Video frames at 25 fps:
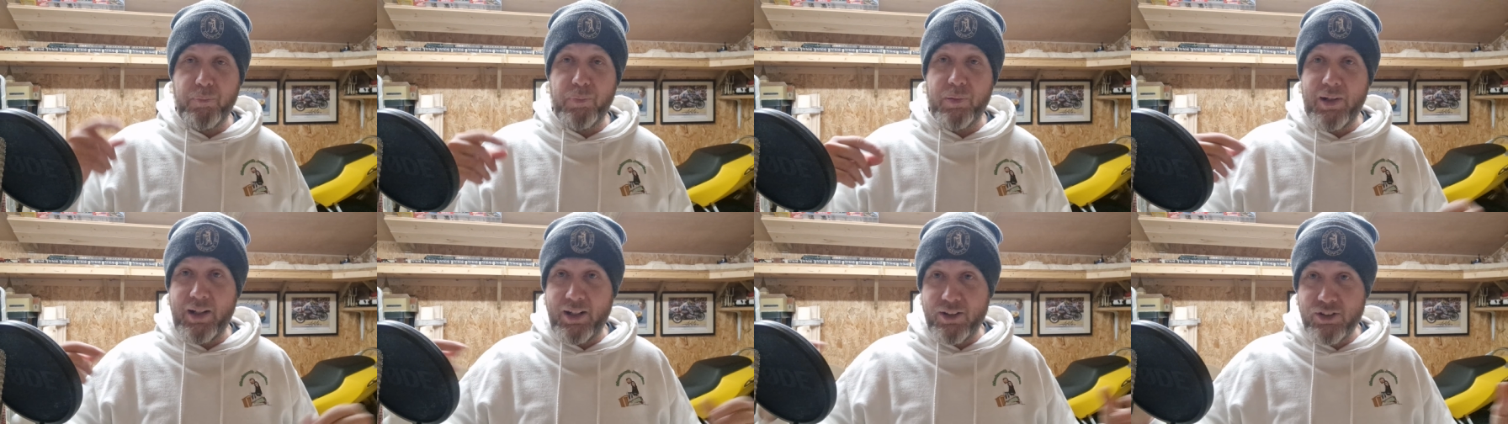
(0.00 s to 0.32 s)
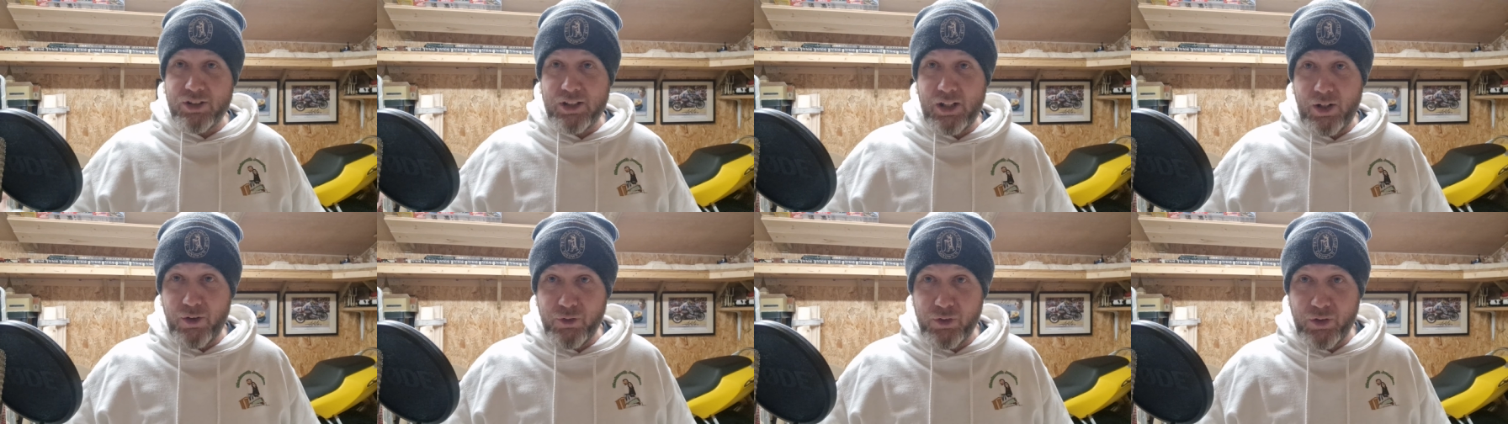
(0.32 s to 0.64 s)

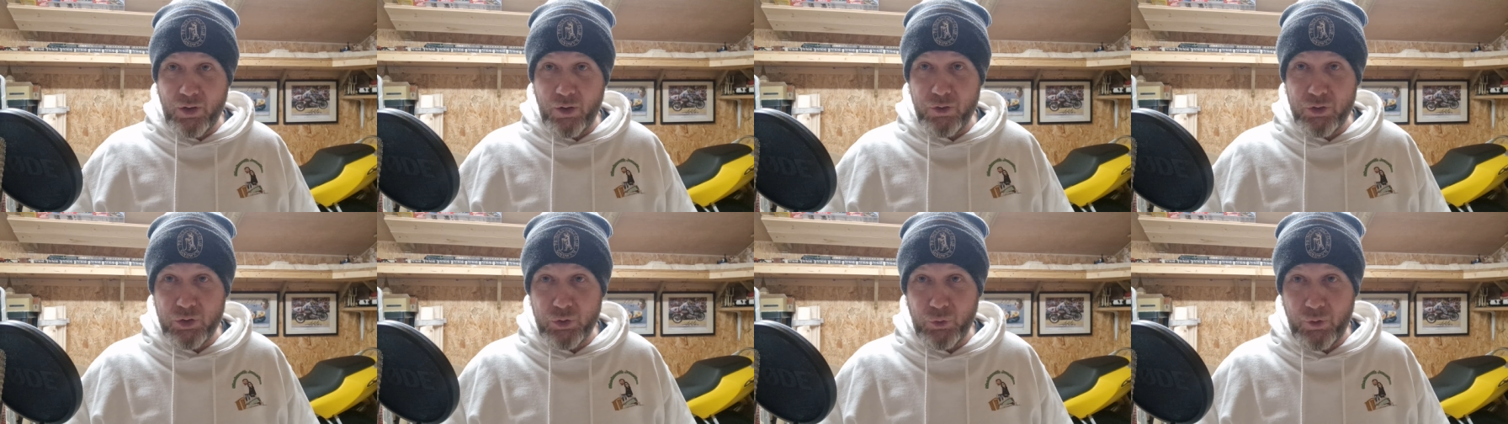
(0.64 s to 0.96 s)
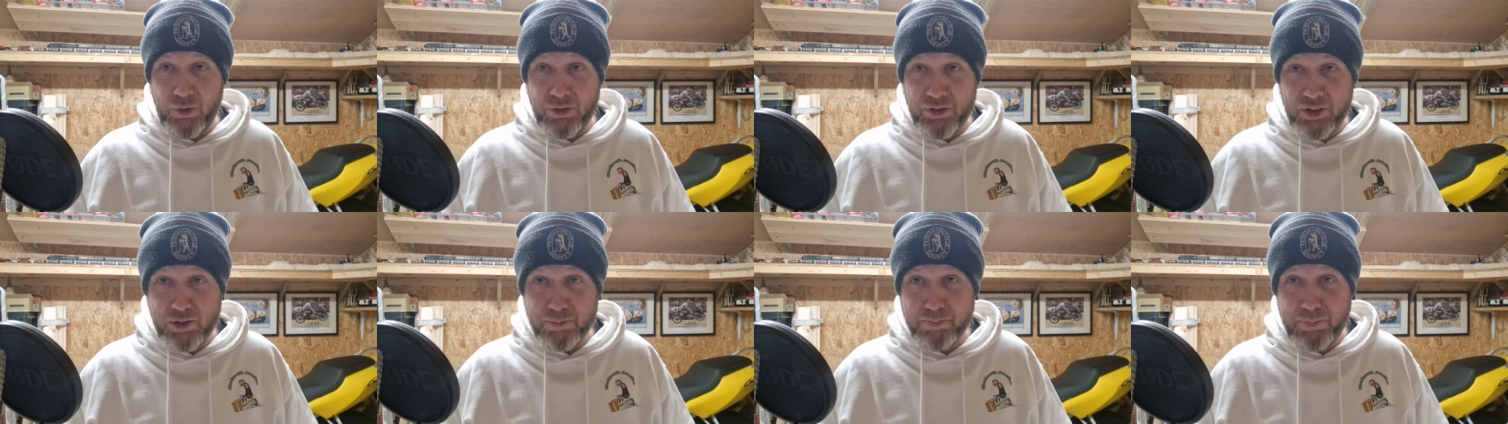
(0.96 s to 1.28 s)
plus loco
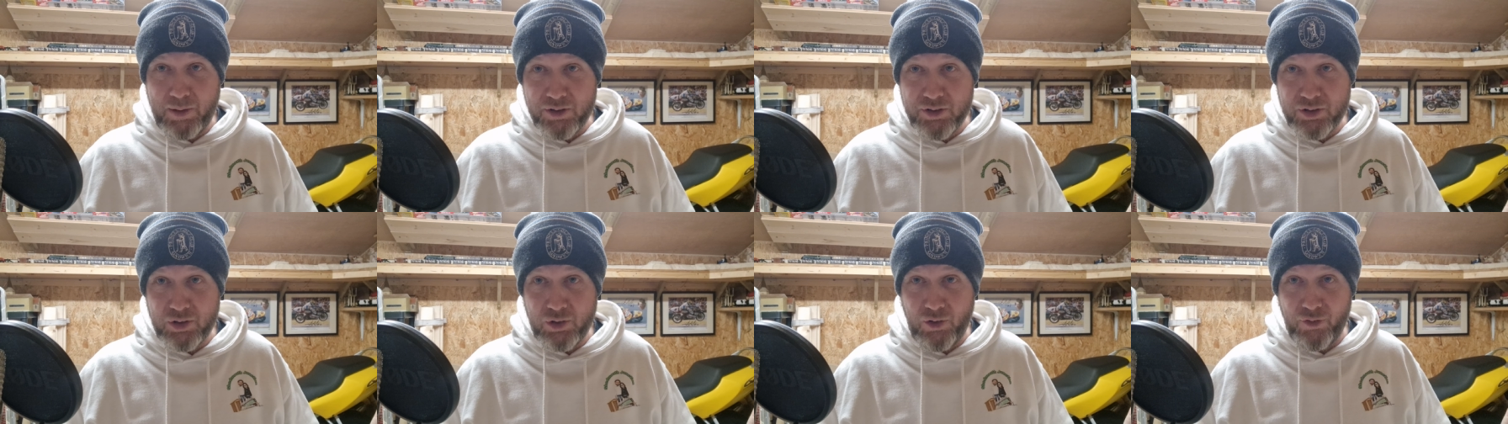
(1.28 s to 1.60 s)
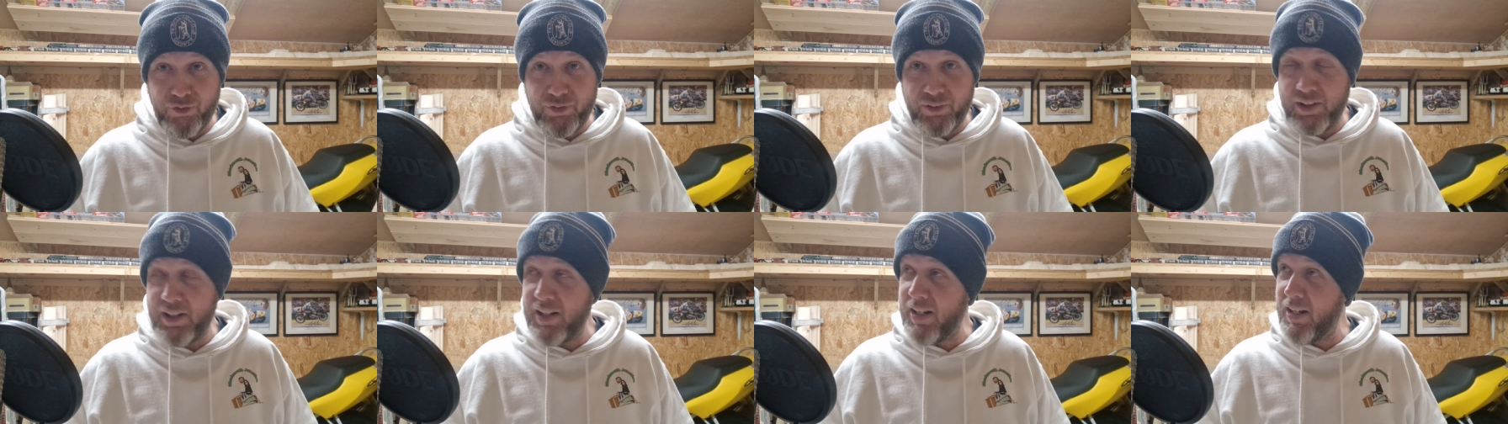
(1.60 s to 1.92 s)
noises buzzing
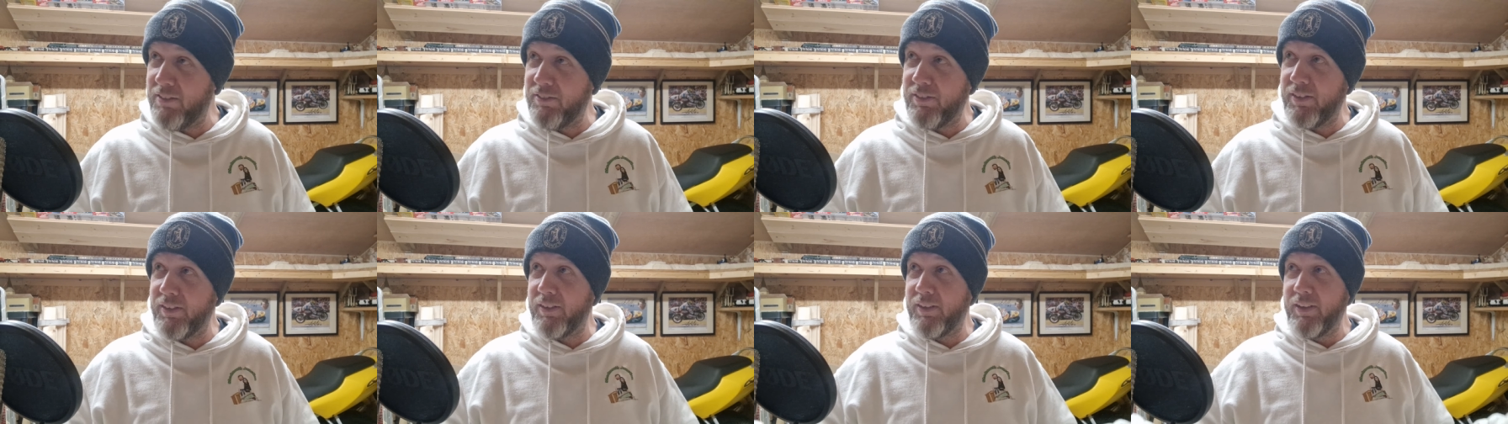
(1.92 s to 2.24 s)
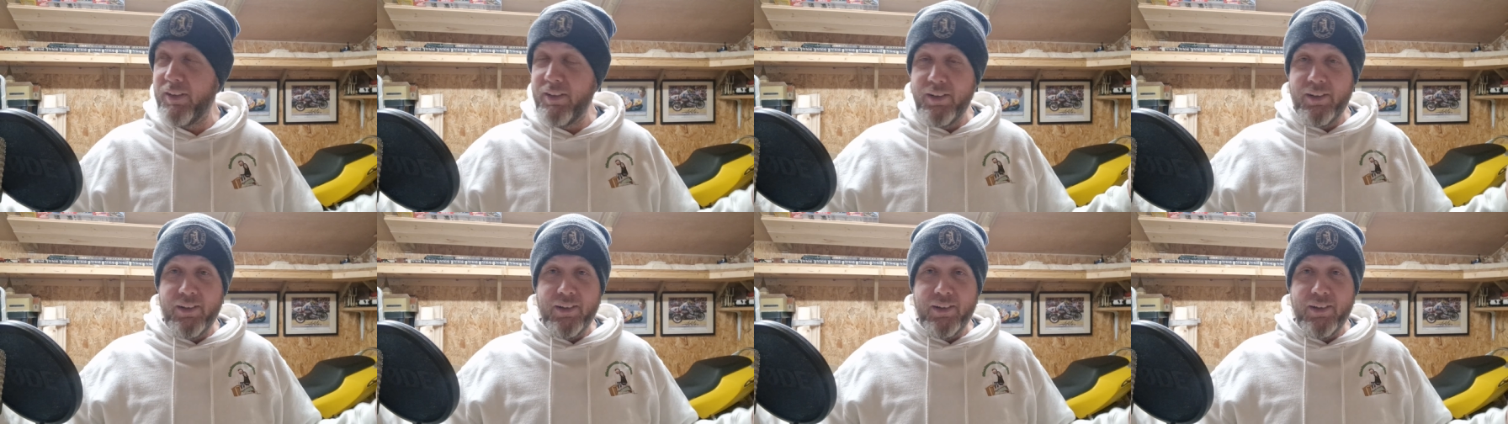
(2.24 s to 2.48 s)
off in here, and